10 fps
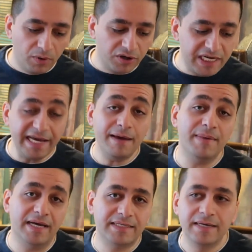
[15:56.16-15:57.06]
Well,
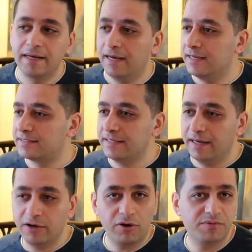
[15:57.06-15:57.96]
KMS is the
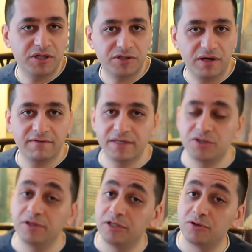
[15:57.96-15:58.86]
encryption
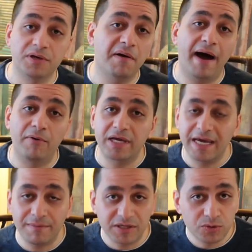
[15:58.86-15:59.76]
service. You need to know how
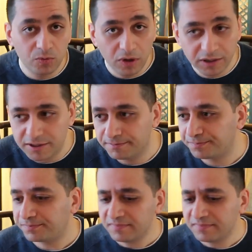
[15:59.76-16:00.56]
KMS works.